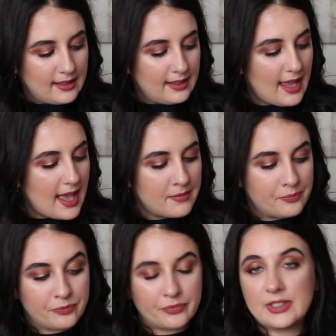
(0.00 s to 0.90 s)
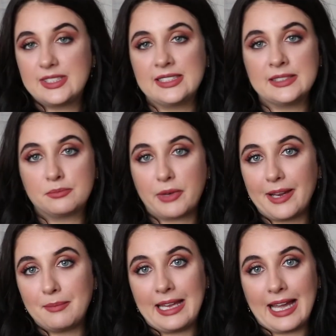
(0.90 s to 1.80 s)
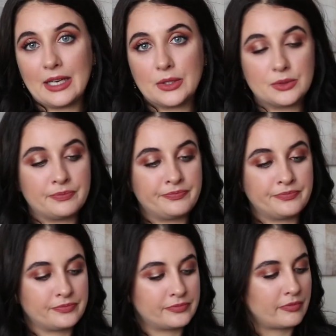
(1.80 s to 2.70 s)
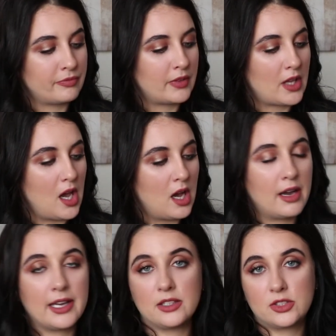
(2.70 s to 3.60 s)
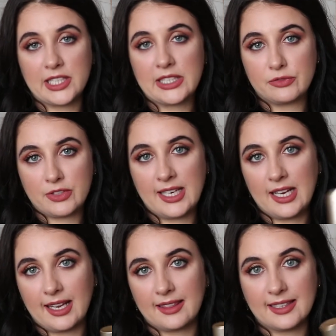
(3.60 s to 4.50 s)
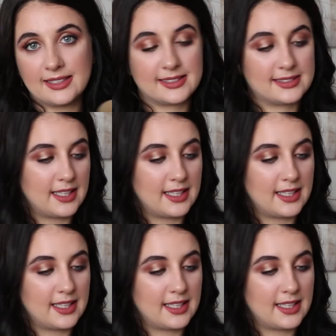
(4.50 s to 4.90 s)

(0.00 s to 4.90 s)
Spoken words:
Yeah, didn't break me out. I did really like this.